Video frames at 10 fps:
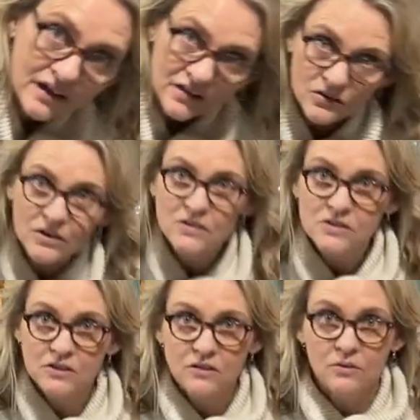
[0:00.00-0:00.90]
you can
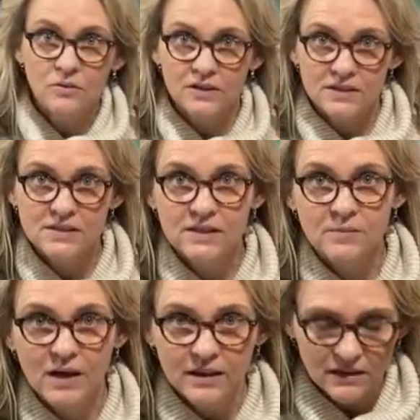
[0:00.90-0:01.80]
do with the T
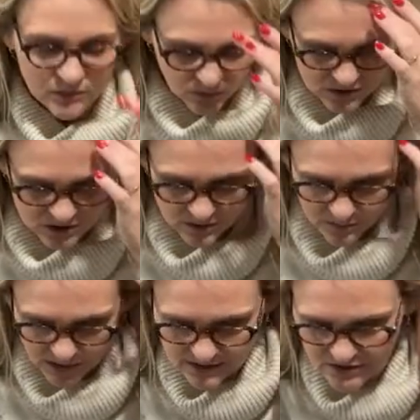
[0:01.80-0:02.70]
method once you
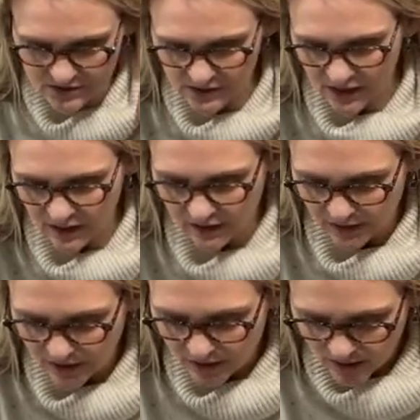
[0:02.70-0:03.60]
master that.
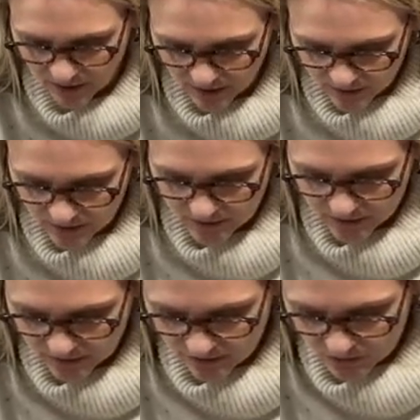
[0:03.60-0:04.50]

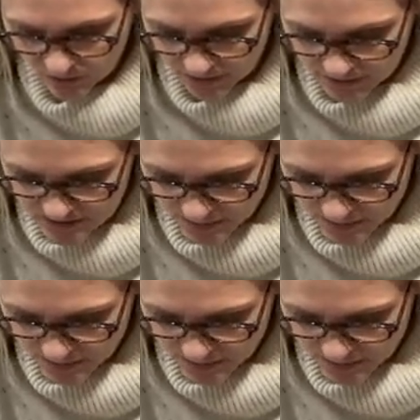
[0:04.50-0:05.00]
The greatest